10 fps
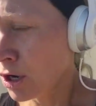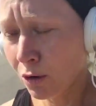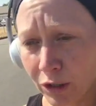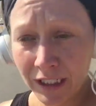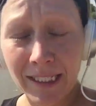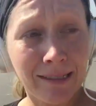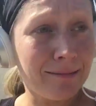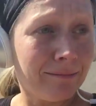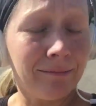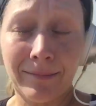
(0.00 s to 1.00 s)
which is
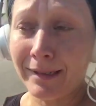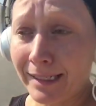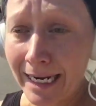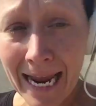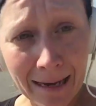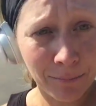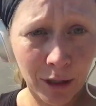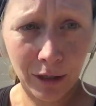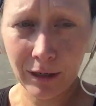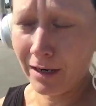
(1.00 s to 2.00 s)
damn
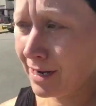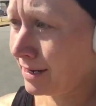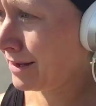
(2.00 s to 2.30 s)
good,